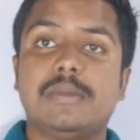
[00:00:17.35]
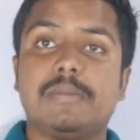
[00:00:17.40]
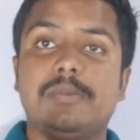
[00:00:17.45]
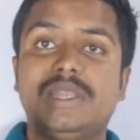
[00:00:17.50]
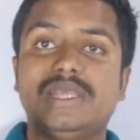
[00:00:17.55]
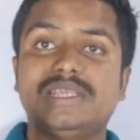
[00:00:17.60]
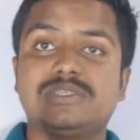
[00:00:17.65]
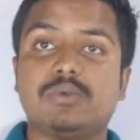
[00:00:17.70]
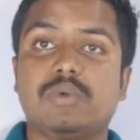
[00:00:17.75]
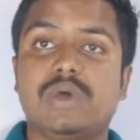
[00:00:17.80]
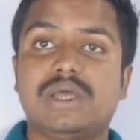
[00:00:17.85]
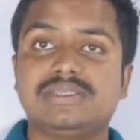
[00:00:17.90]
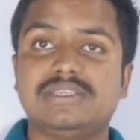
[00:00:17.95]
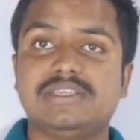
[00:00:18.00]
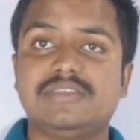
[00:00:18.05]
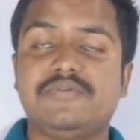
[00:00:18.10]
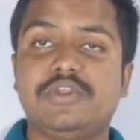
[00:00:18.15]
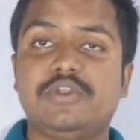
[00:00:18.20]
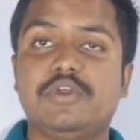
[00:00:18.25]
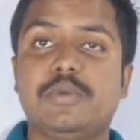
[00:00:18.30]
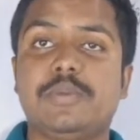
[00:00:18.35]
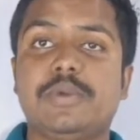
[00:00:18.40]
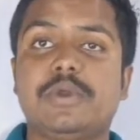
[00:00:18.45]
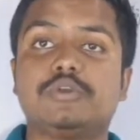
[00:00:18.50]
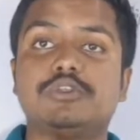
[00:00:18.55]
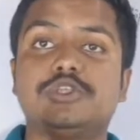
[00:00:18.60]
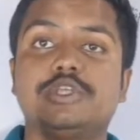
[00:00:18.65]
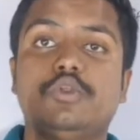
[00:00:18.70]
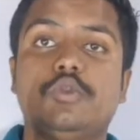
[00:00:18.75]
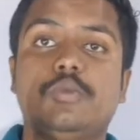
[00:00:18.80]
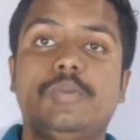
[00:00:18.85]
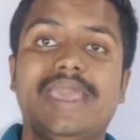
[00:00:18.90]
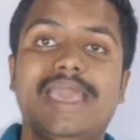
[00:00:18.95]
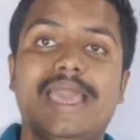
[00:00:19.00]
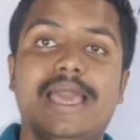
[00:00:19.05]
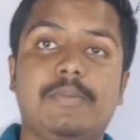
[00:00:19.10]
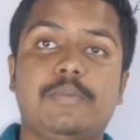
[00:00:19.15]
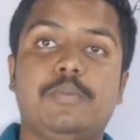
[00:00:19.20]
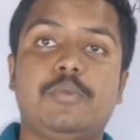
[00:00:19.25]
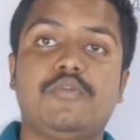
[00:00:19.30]
Please watch this video because it will be
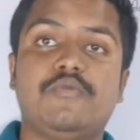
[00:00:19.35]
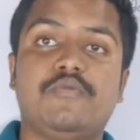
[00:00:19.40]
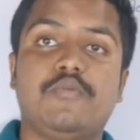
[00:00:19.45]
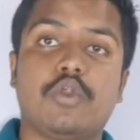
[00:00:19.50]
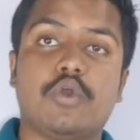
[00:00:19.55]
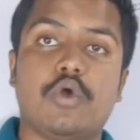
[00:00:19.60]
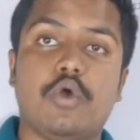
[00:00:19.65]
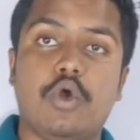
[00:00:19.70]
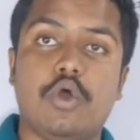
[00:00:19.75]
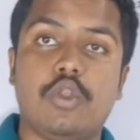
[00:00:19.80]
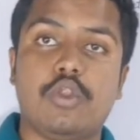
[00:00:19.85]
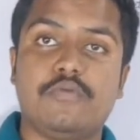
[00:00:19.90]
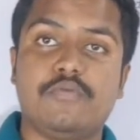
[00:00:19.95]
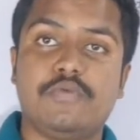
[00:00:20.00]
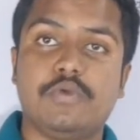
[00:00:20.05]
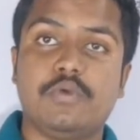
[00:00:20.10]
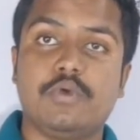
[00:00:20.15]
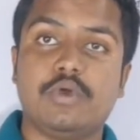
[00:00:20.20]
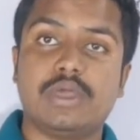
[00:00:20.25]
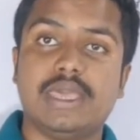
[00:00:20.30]
helpful for all of you.